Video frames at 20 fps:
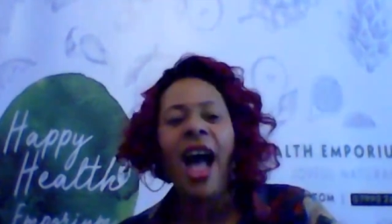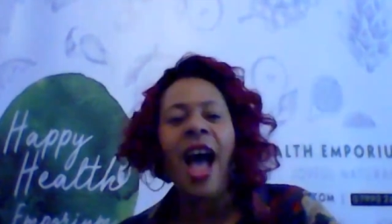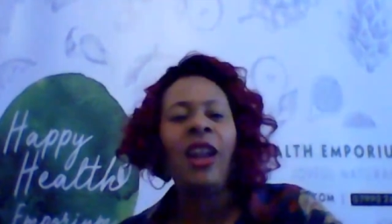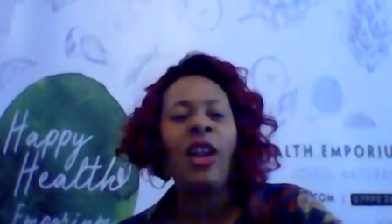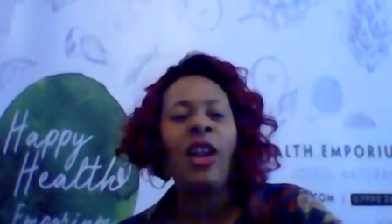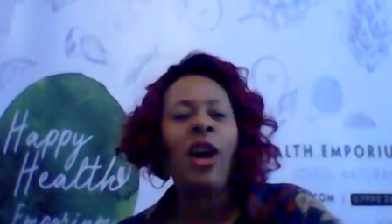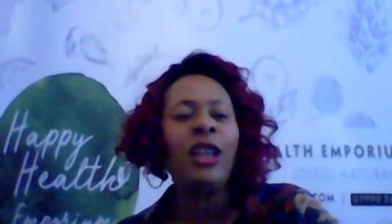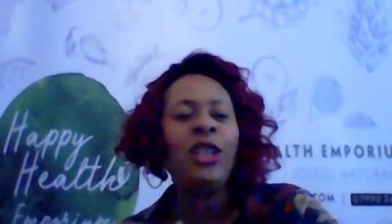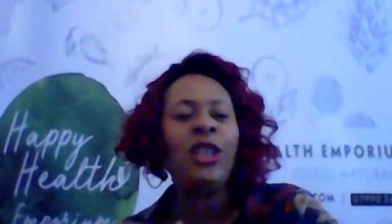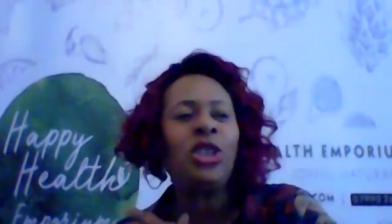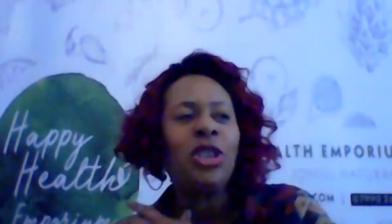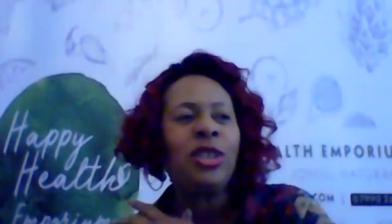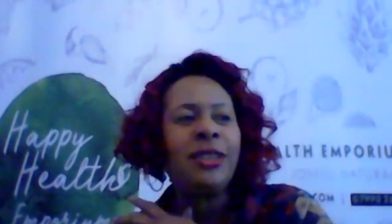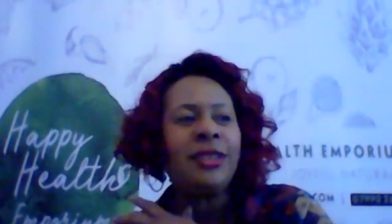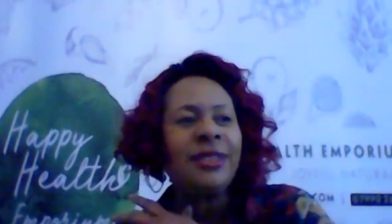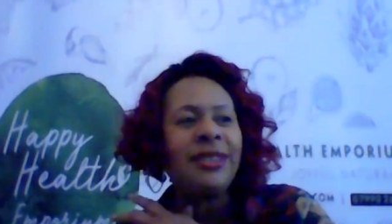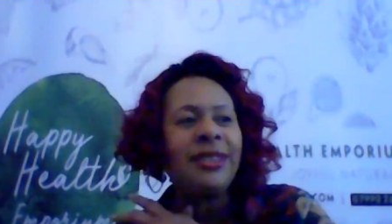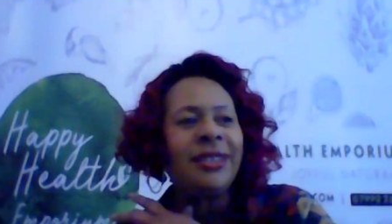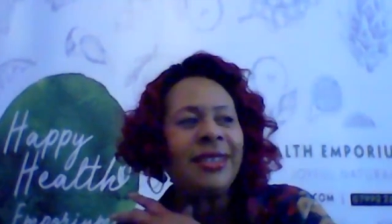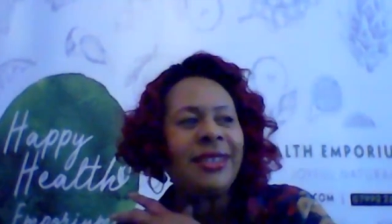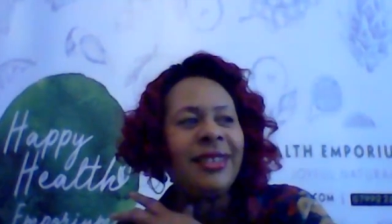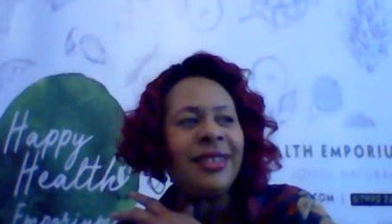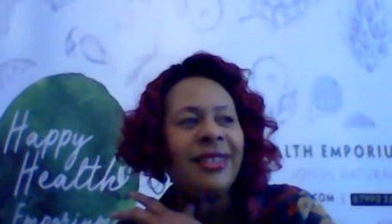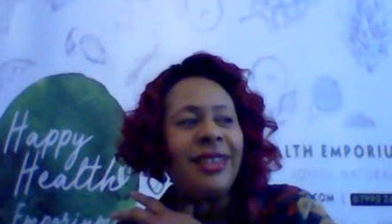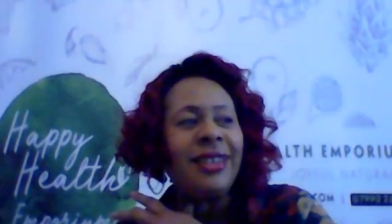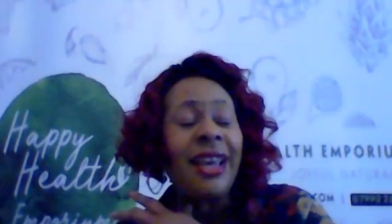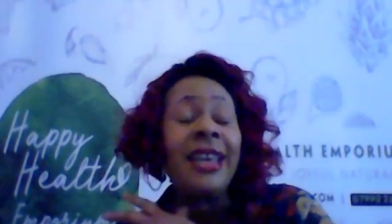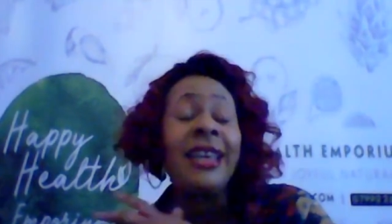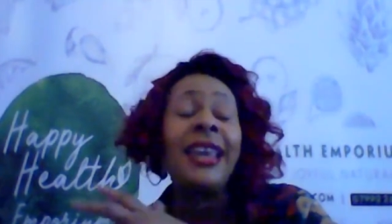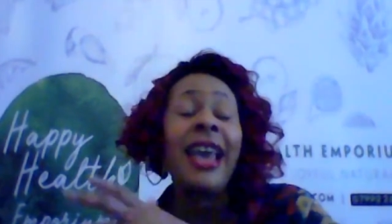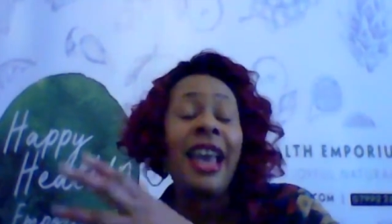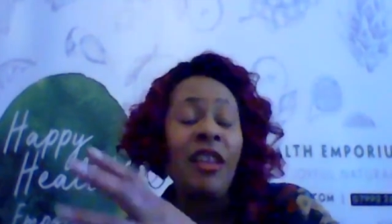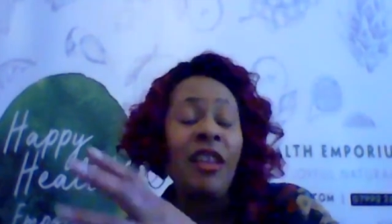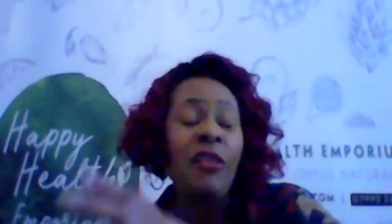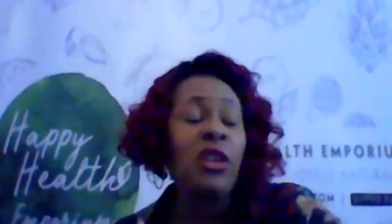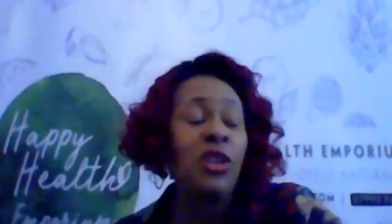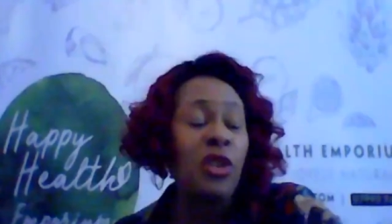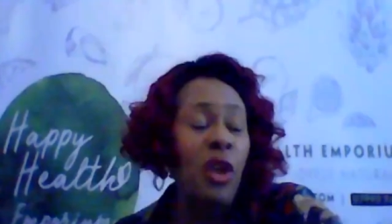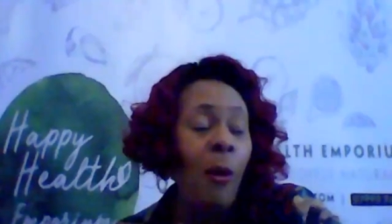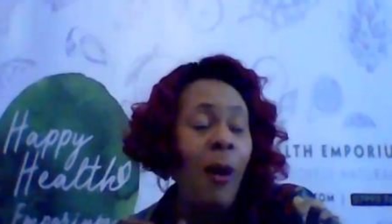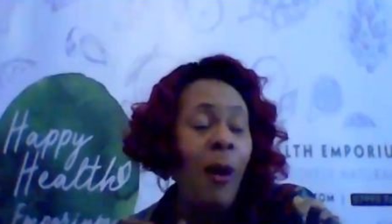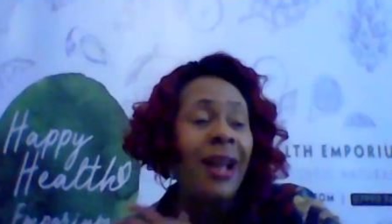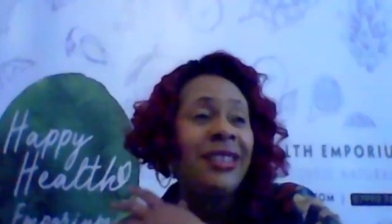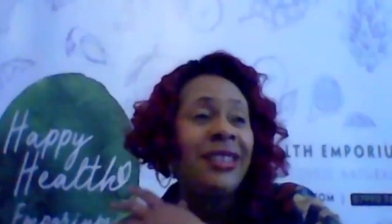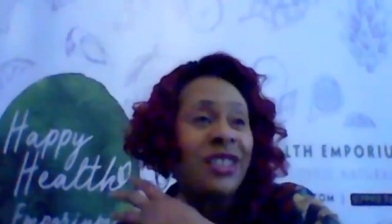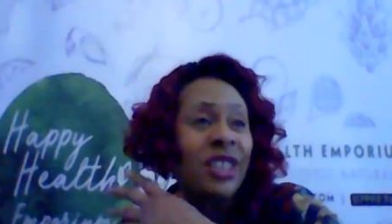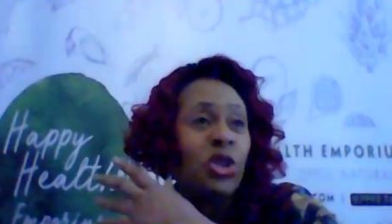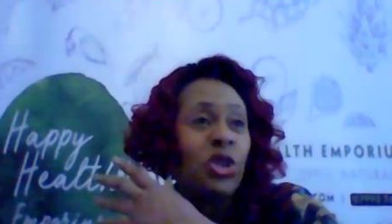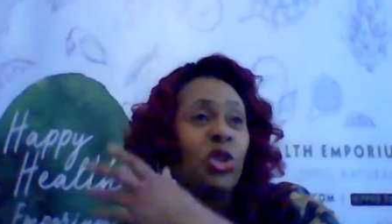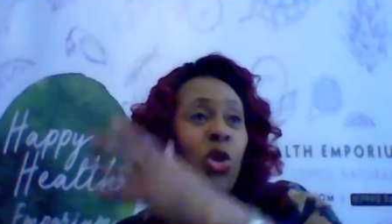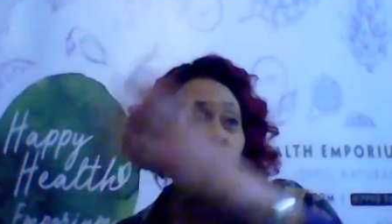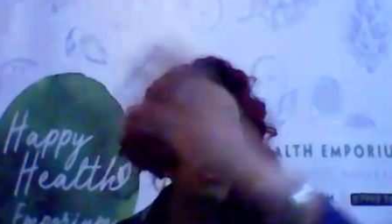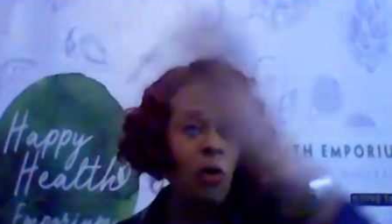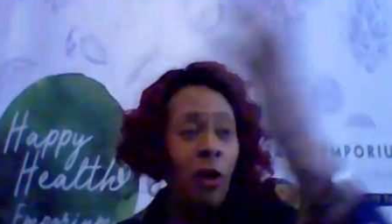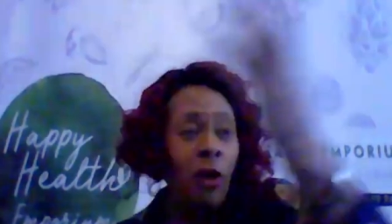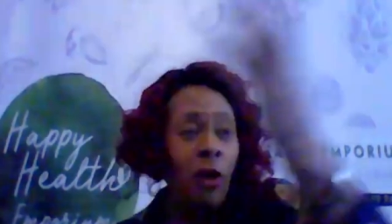and I just, it gave, you know, I just tore it